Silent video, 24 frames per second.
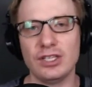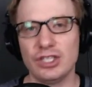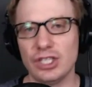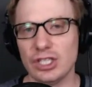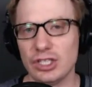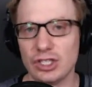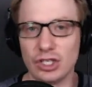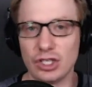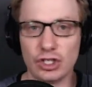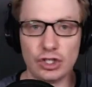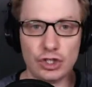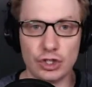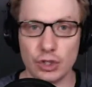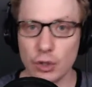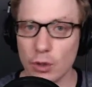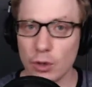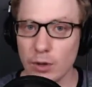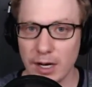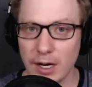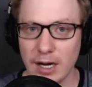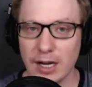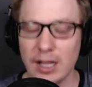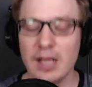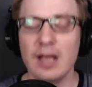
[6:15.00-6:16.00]
just
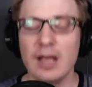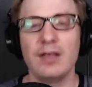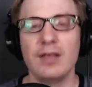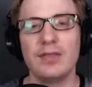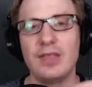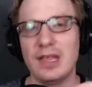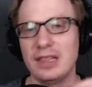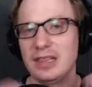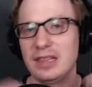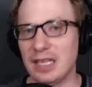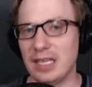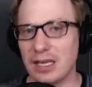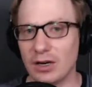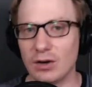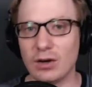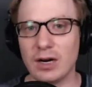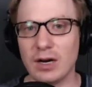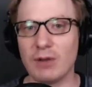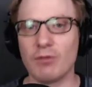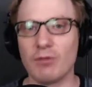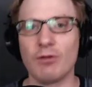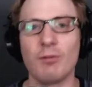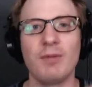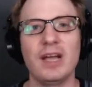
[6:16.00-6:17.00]
assuring that the
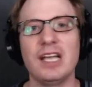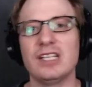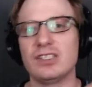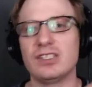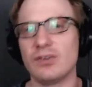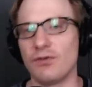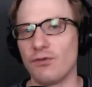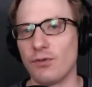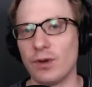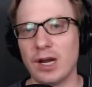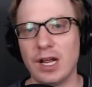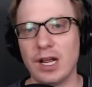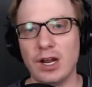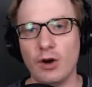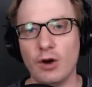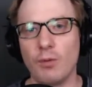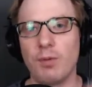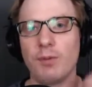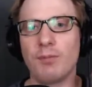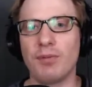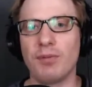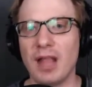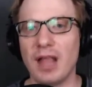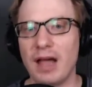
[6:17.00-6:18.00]
internet remains a free and
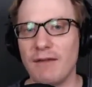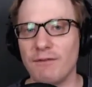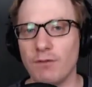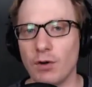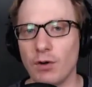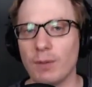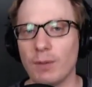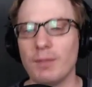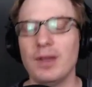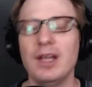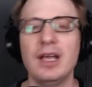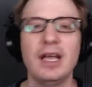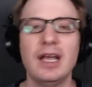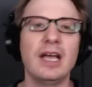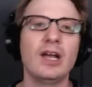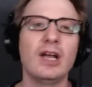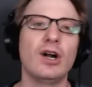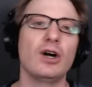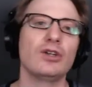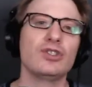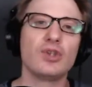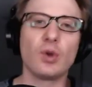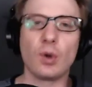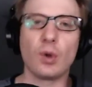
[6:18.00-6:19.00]
open platform, it
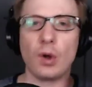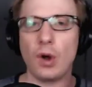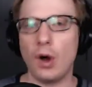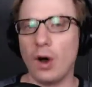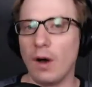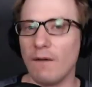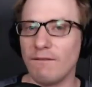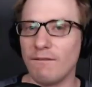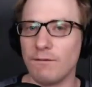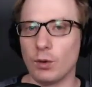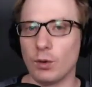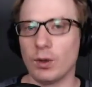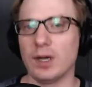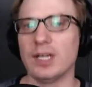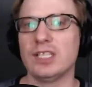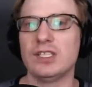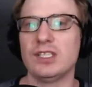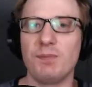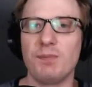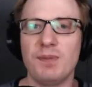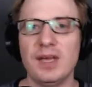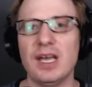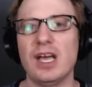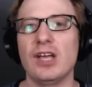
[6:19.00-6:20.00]
also called for it
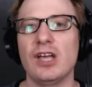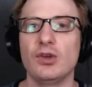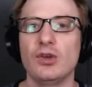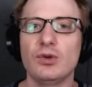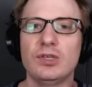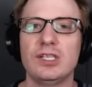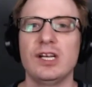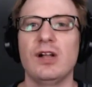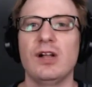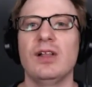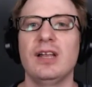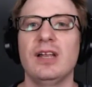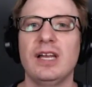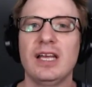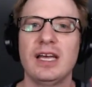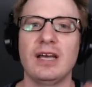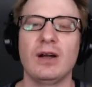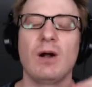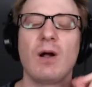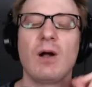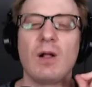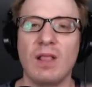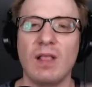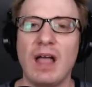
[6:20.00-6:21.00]
to be a utility
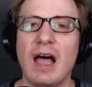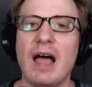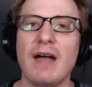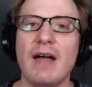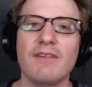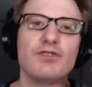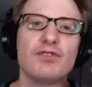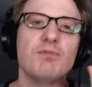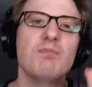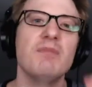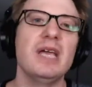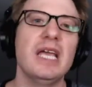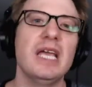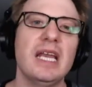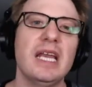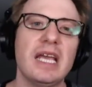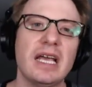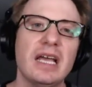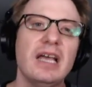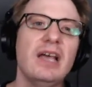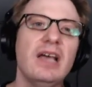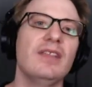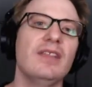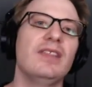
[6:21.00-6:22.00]
in our lives,
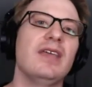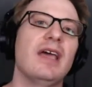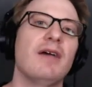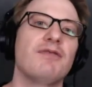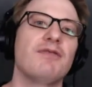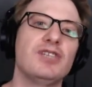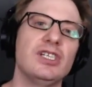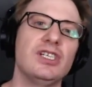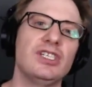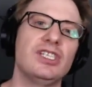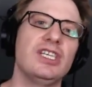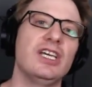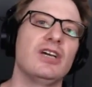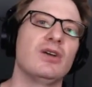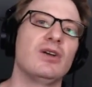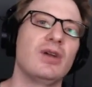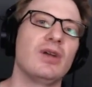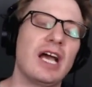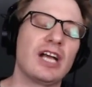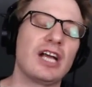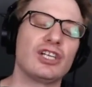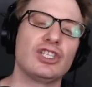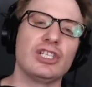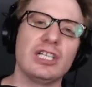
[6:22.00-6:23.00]
meaning the FCC could
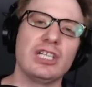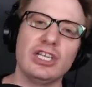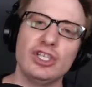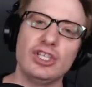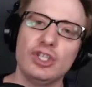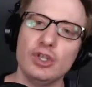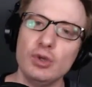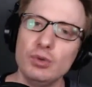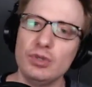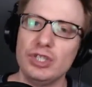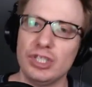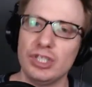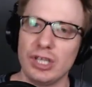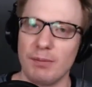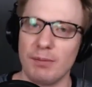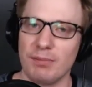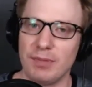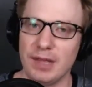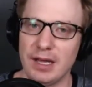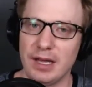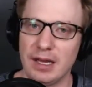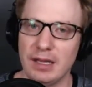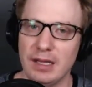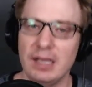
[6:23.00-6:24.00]
actually do
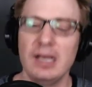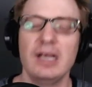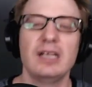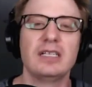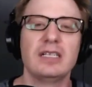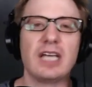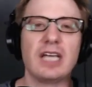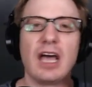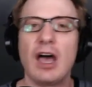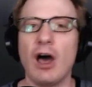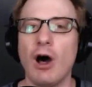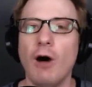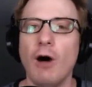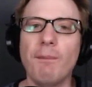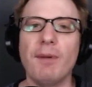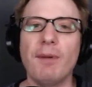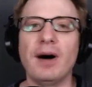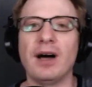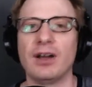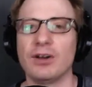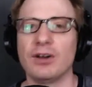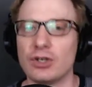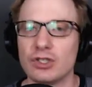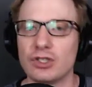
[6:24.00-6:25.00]
something to help
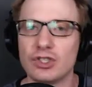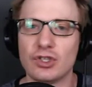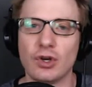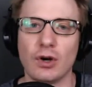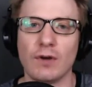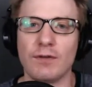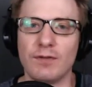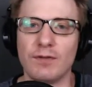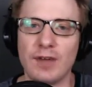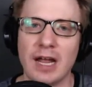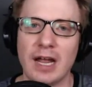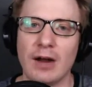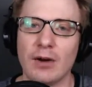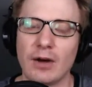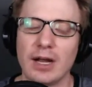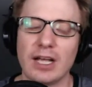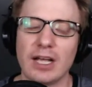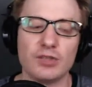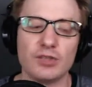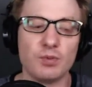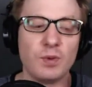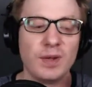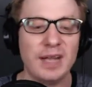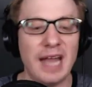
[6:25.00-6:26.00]
underserved
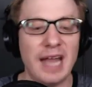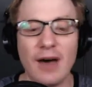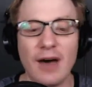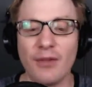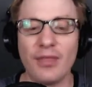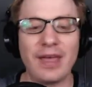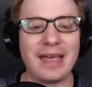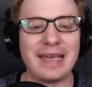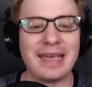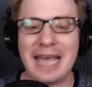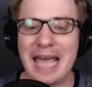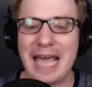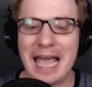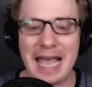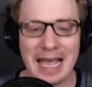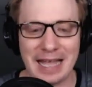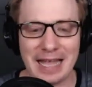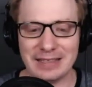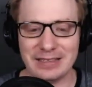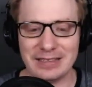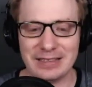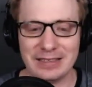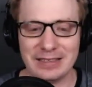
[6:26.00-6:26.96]
areas. Well, now they can't,